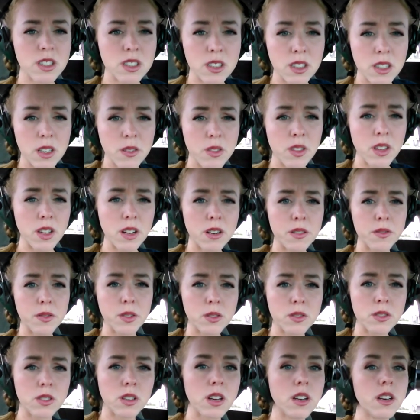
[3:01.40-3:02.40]
good to leave the
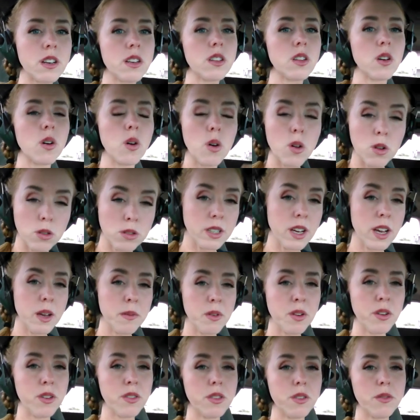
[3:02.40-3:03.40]
earphones on the whole
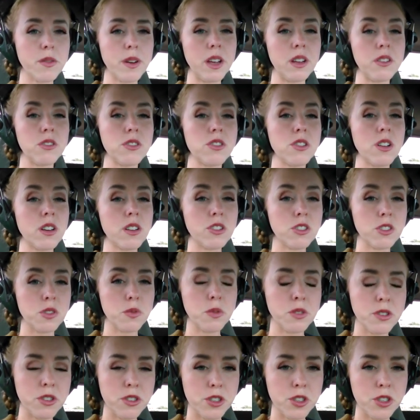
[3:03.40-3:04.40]
time you're at the range, not
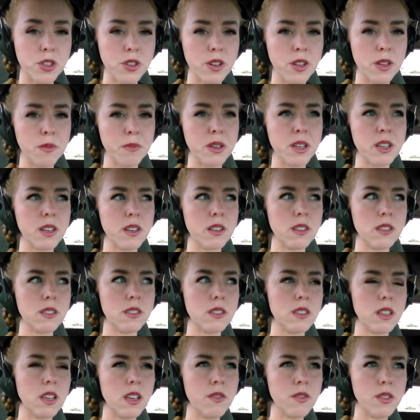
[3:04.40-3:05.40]
just when you're shooting,
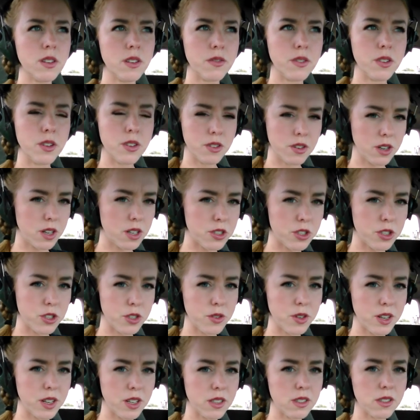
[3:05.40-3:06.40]
because even if you're not
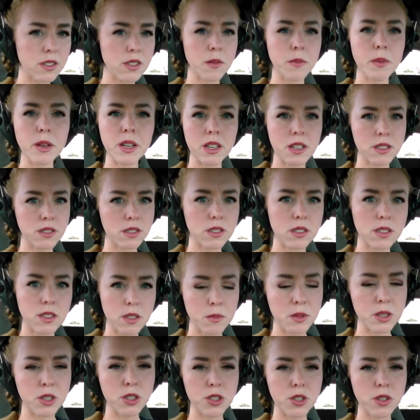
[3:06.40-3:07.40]
shooting, somebody else is going
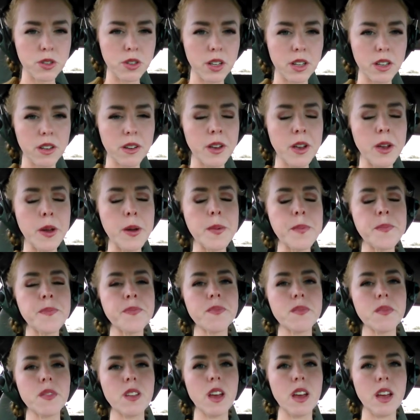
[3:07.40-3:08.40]
to be shooting,
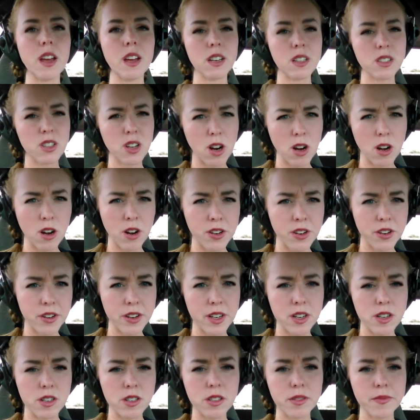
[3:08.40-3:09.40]
and it's hard on your
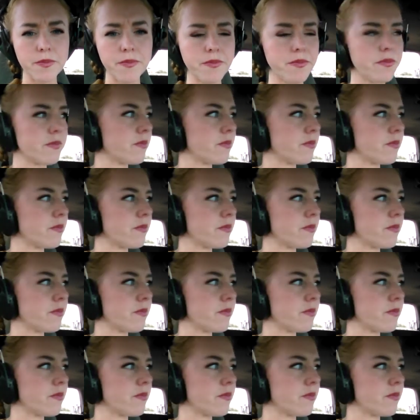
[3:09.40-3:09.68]
ears.